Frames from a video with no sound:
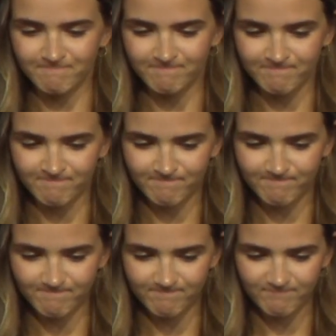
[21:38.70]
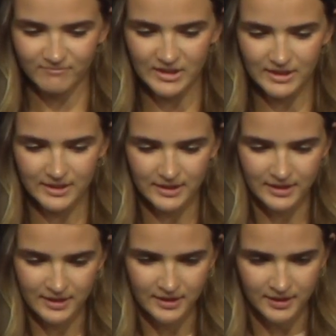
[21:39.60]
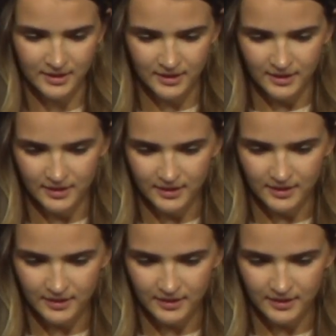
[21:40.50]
(no one is talking)